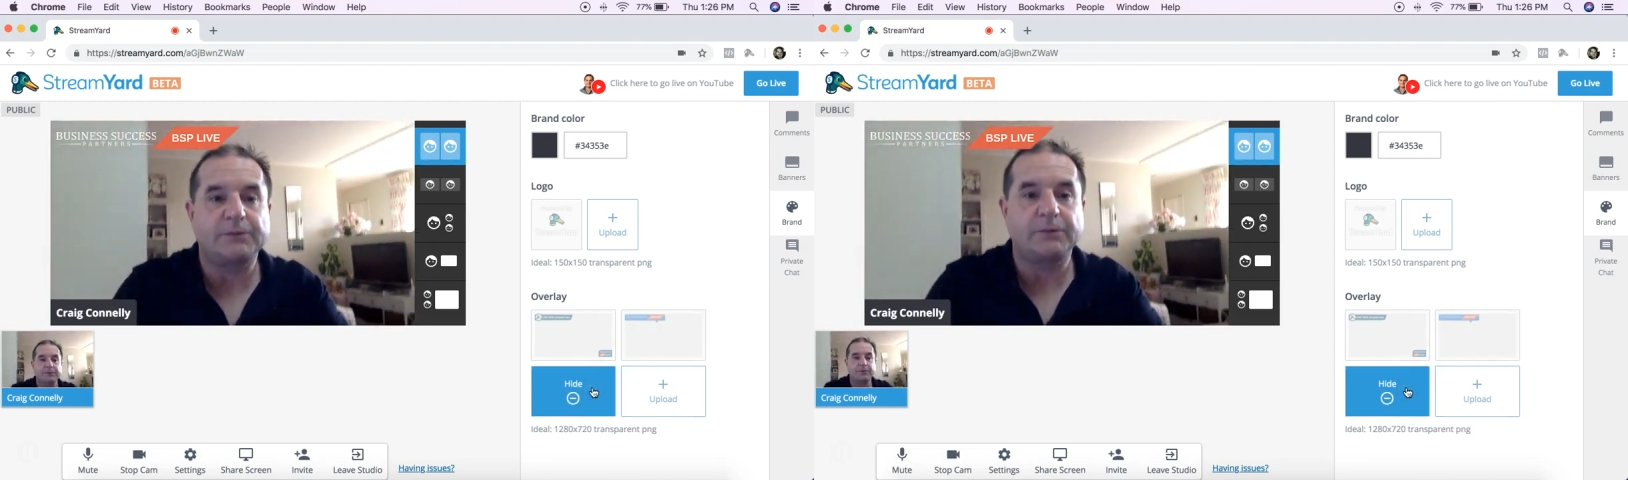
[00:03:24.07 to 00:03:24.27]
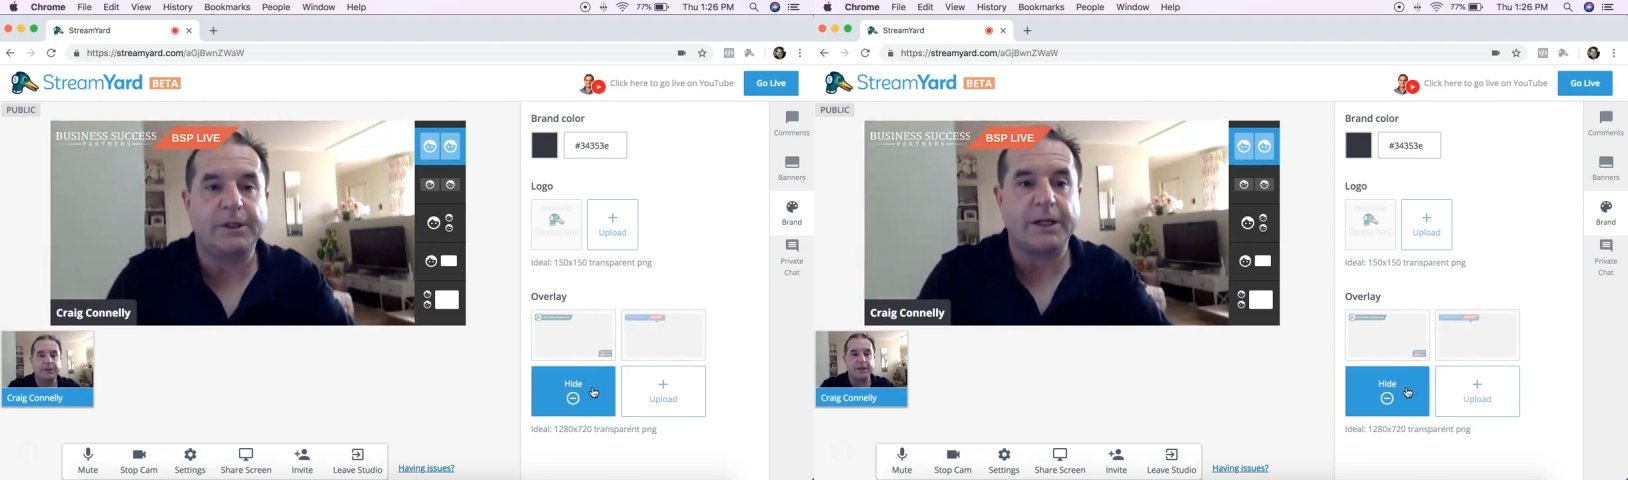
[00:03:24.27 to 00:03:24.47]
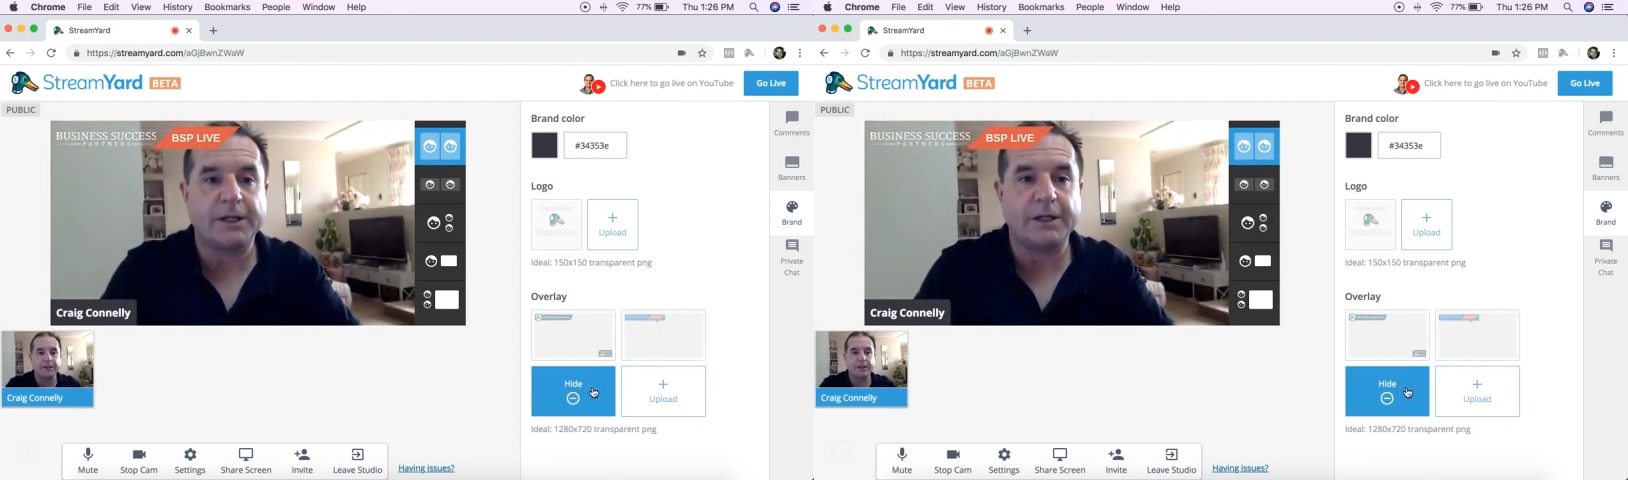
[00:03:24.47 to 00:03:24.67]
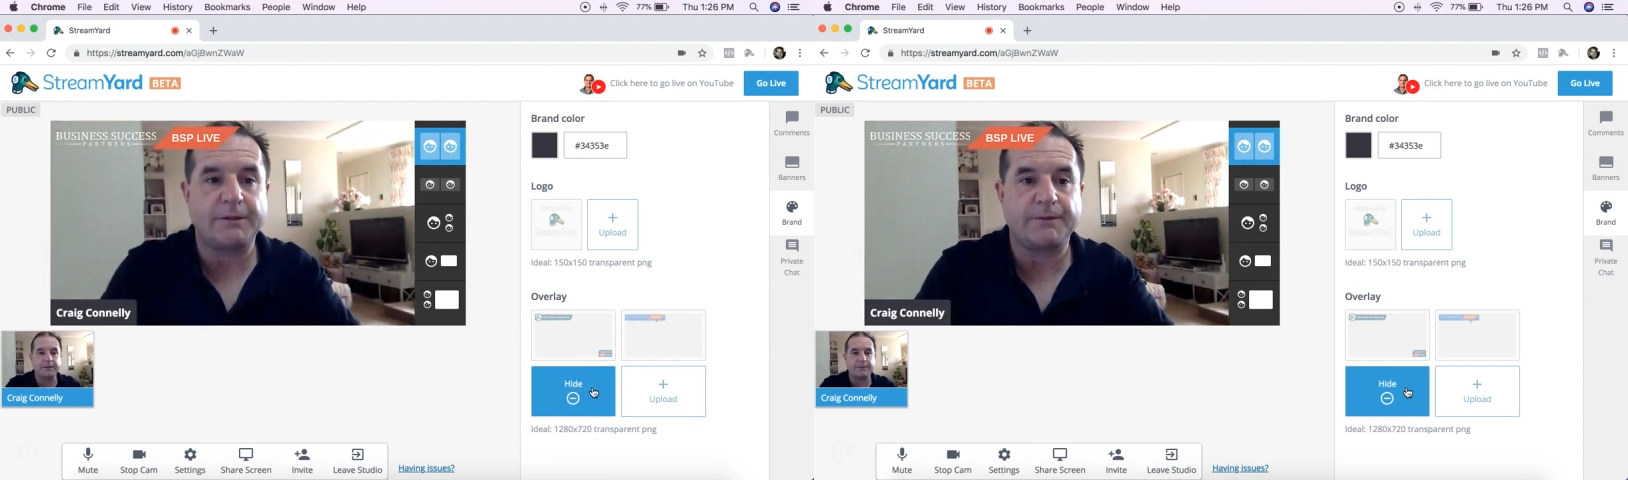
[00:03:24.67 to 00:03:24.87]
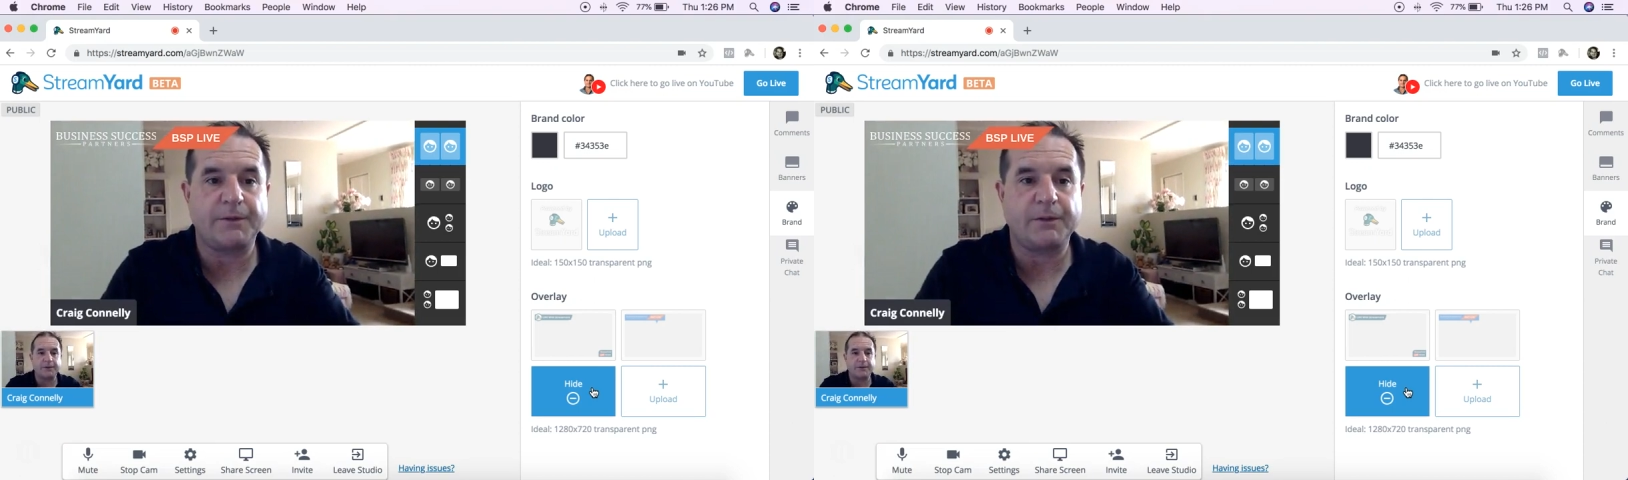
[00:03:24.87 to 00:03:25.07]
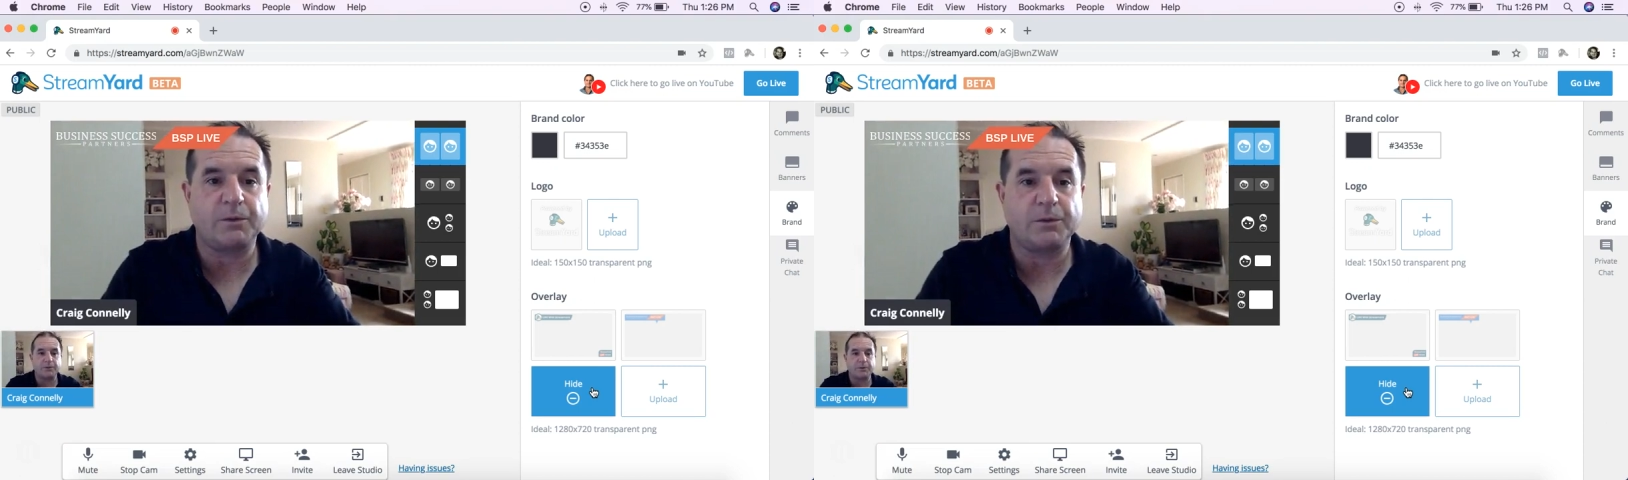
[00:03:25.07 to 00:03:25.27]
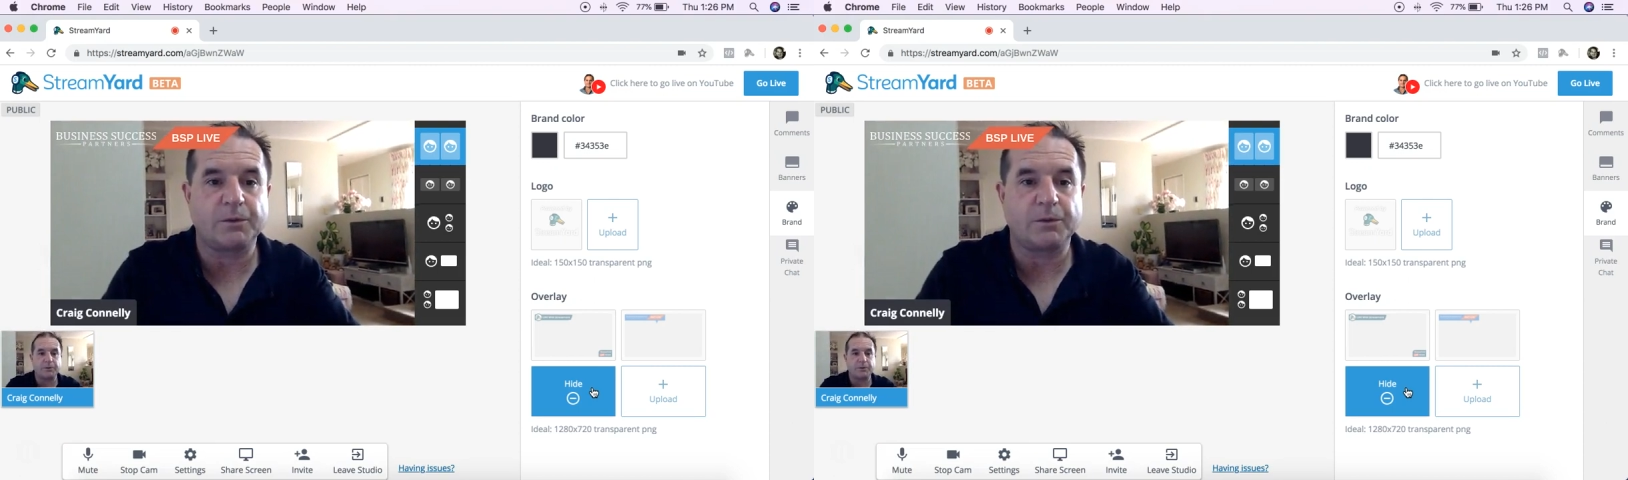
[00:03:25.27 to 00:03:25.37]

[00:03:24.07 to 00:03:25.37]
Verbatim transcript: or dark enough, that will